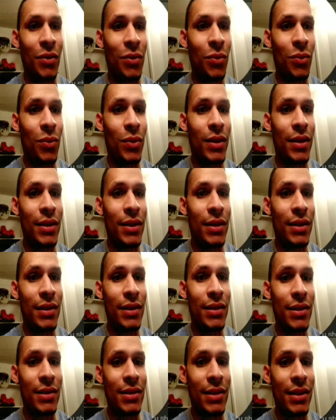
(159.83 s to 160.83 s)

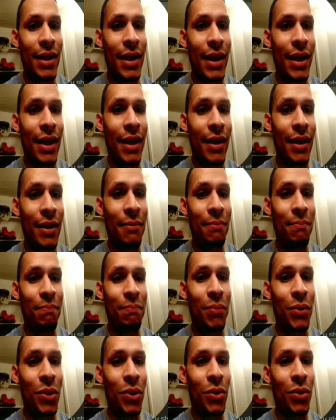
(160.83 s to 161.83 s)
was a
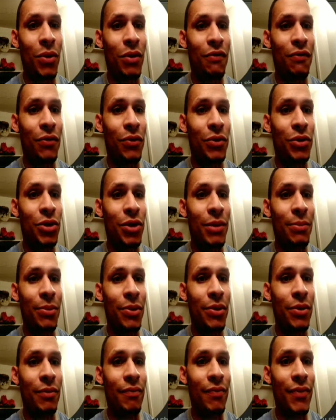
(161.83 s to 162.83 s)
beautiful
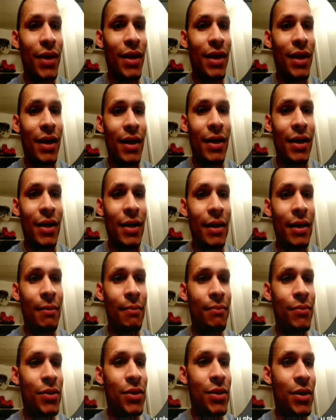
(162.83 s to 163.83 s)
triple.
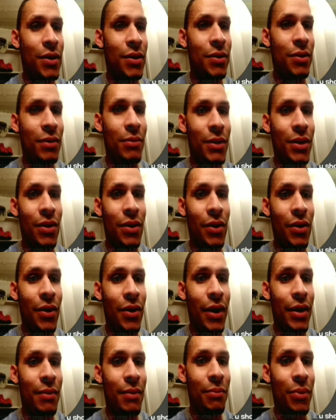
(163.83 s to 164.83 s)
So let me go
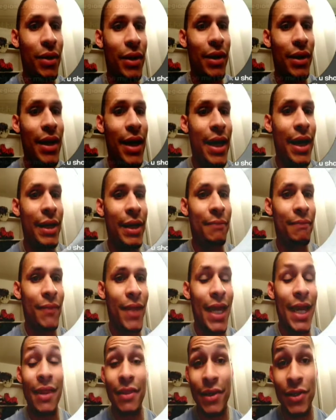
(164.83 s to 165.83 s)
ahead and play that.
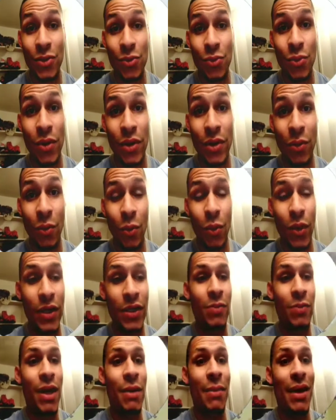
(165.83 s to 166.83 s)
And this one was
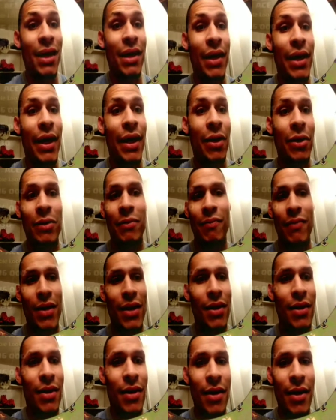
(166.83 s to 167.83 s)
my main account.
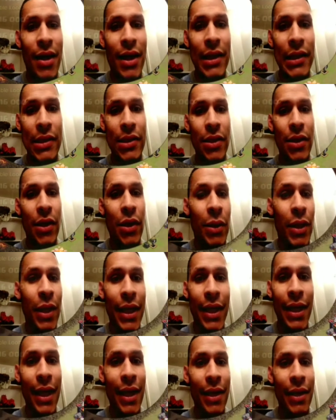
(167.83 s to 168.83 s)
Alright, so
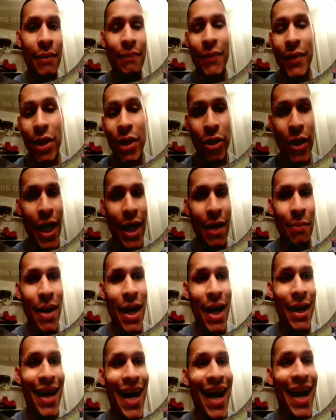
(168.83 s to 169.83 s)
again, drag
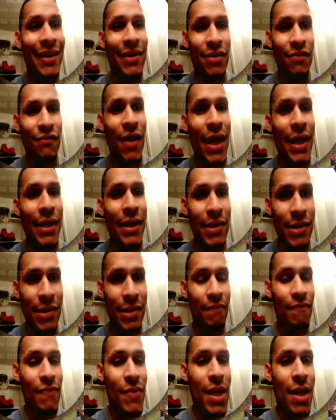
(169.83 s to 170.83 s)
bat at its finest.
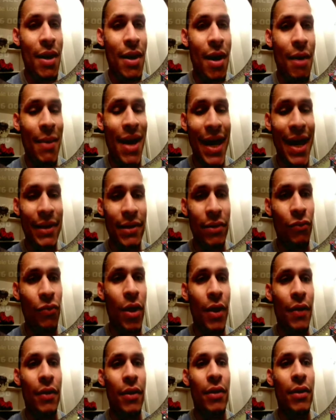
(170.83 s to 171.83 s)
I had to
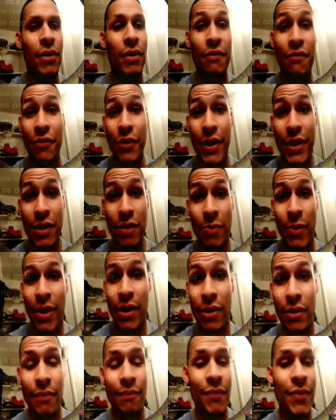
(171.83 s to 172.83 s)
run the freeze
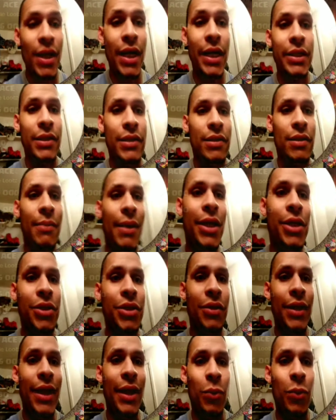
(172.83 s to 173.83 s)
spell just to make sure
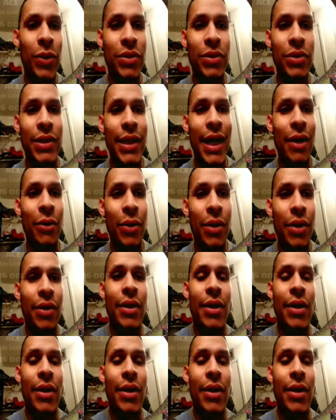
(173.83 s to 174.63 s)
that wizard tower